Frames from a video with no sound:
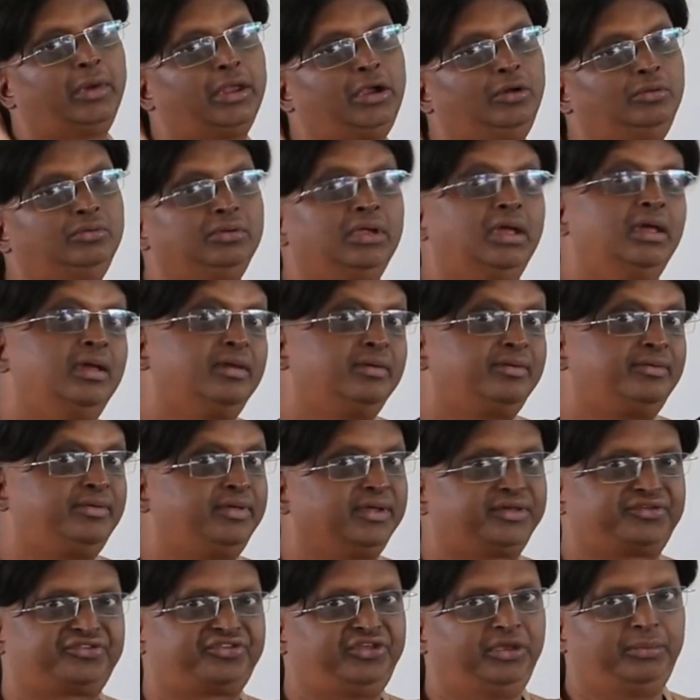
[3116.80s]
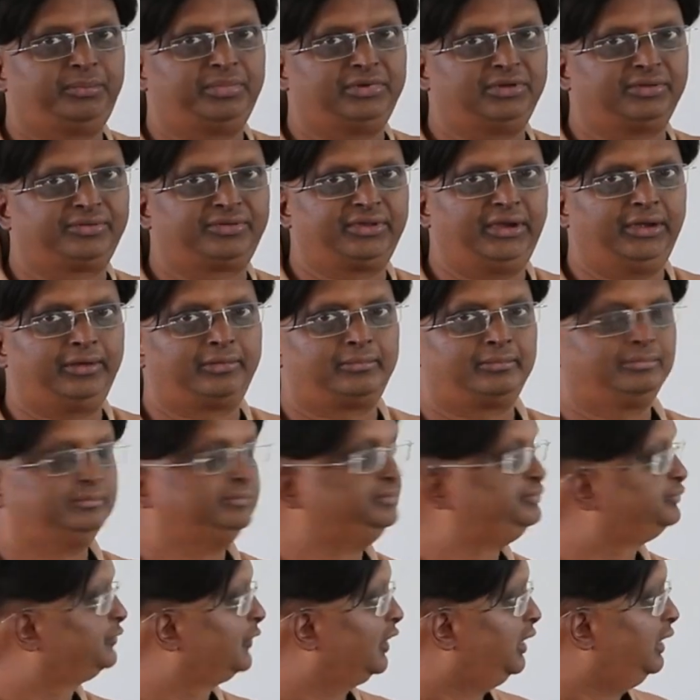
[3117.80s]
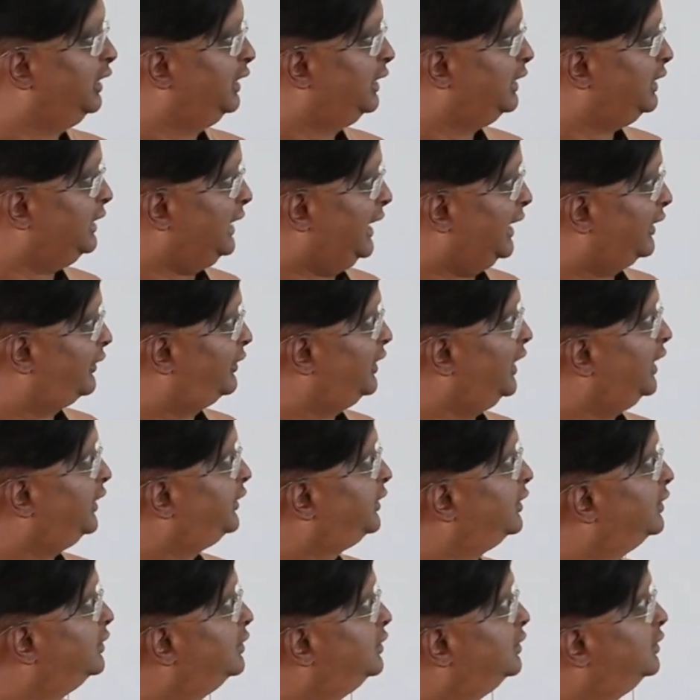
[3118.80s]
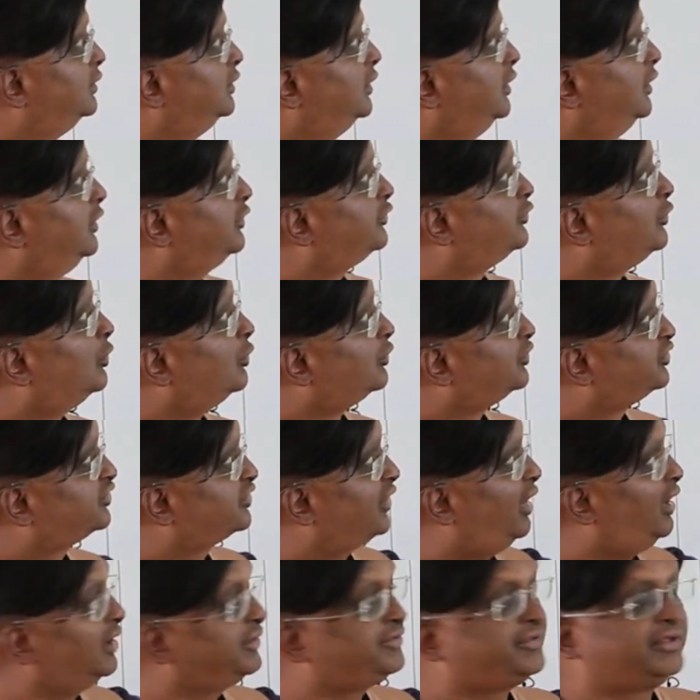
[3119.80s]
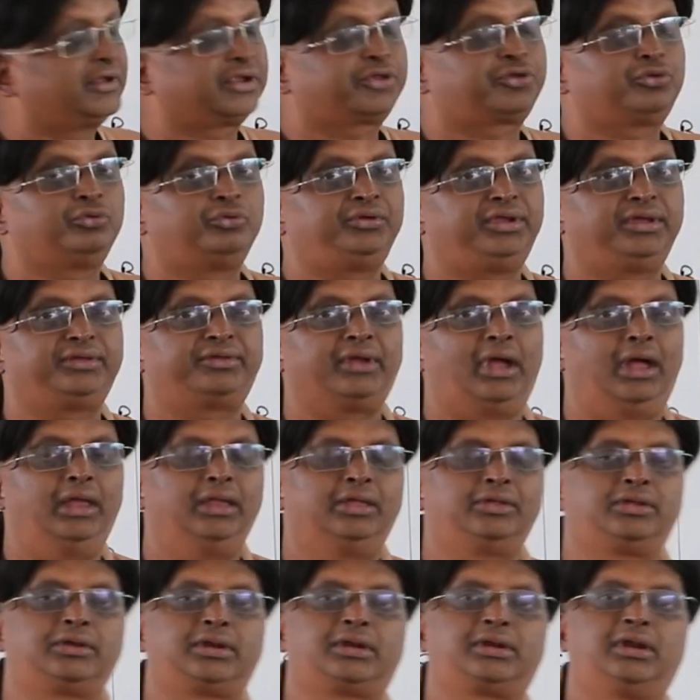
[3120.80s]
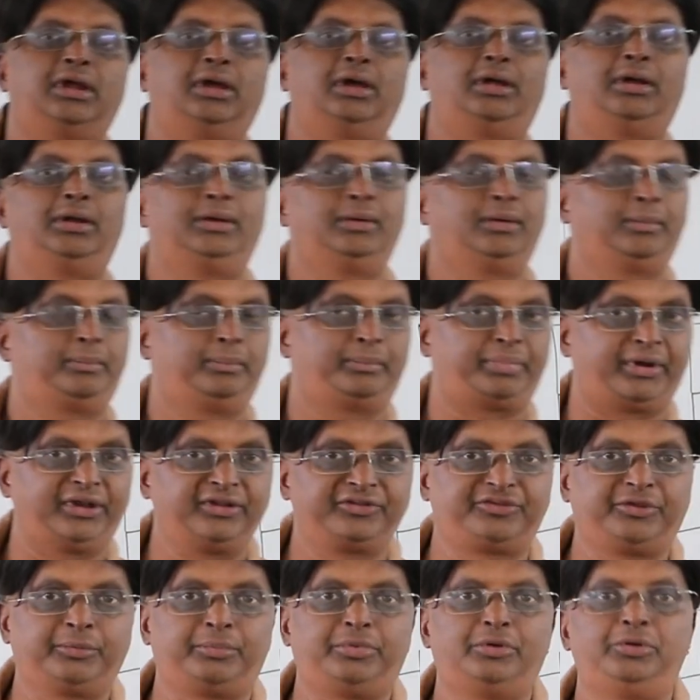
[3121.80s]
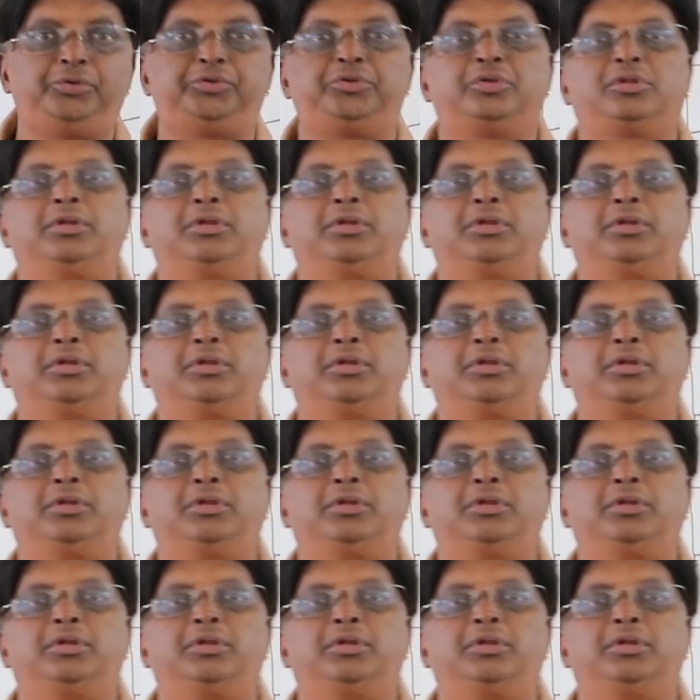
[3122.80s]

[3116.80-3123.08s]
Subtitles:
around 60%. Like that. So short circuit is another principle to